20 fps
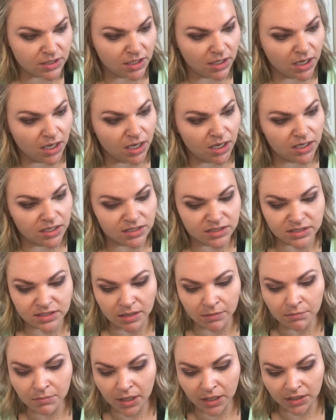and
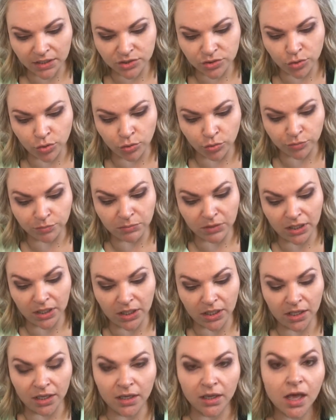somebody told
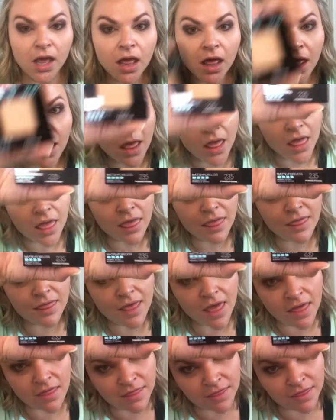me that